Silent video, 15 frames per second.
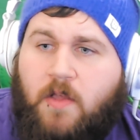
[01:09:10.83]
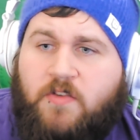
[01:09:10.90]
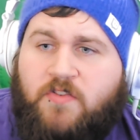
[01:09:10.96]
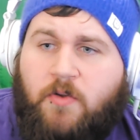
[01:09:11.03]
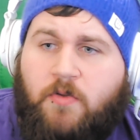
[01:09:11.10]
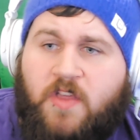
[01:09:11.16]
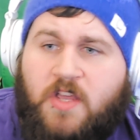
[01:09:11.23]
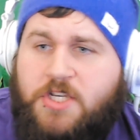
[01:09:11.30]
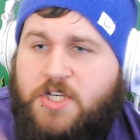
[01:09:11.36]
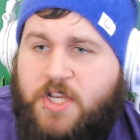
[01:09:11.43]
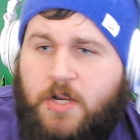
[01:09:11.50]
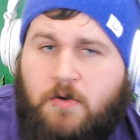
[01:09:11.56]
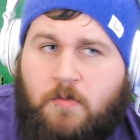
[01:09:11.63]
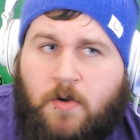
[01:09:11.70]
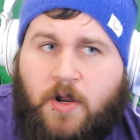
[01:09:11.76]
So this
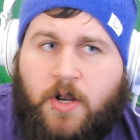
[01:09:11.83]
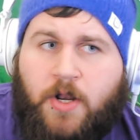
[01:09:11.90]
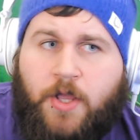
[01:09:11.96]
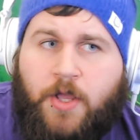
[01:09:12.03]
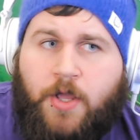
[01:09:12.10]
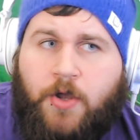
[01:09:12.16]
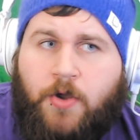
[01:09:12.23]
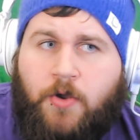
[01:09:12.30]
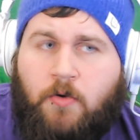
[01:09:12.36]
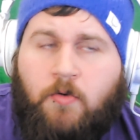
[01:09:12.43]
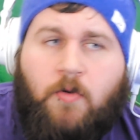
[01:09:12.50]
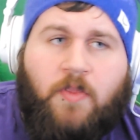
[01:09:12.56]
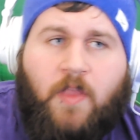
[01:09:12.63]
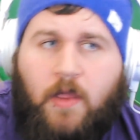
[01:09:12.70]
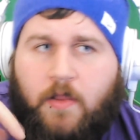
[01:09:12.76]
year we're gonna go.
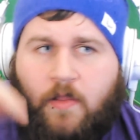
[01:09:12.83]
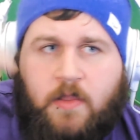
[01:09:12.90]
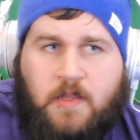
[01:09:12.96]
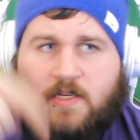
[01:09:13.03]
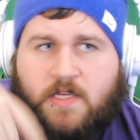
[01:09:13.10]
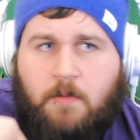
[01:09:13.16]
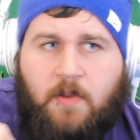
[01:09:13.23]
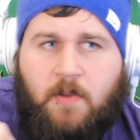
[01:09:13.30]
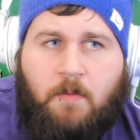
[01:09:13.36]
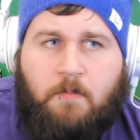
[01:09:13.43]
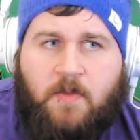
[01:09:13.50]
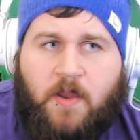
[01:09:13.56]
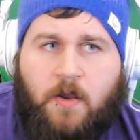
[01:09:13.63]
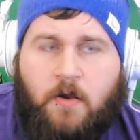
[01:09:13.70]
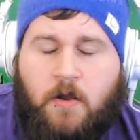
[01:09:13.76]
Or this coming
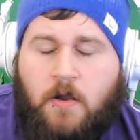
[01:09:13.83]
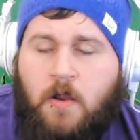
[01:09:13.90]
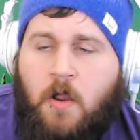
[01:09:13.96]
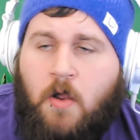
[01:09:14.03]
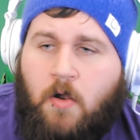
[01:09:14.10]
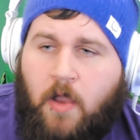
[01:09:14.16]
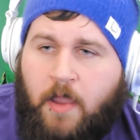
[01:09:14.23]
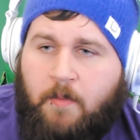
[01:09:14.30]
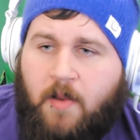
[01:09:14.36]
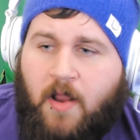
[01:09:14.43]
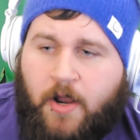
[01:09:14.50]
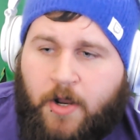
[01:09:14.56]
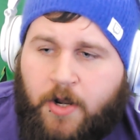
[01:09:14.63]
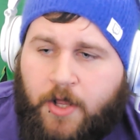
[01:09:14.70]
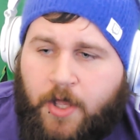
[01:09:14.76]
up year, him and
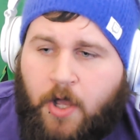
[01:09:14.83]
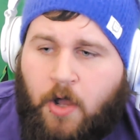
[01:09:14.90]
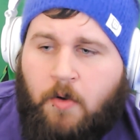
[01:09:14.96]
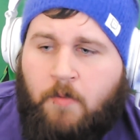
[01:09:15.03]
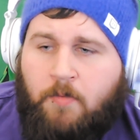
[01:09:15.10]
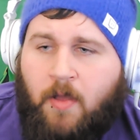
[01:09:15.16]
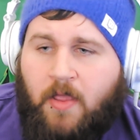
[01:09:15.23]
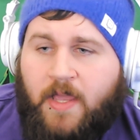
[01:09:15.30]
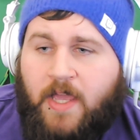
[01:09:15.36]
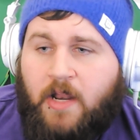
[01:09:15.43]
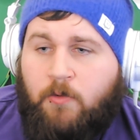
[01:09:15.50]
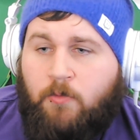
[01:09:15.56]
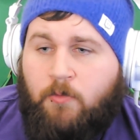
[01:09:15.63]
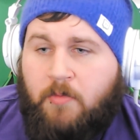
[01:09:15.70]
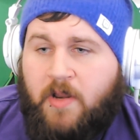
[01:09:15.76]
I are gonna go and probably
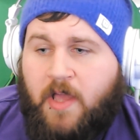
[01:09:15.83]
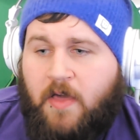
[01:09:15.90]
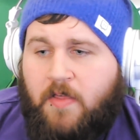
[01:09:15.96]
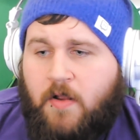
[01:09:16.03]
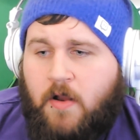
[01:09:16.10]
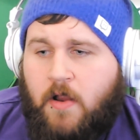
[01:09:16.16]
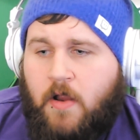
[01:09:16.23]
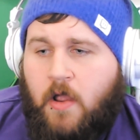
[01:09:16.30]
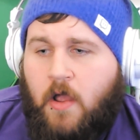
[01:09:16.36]
get a room together.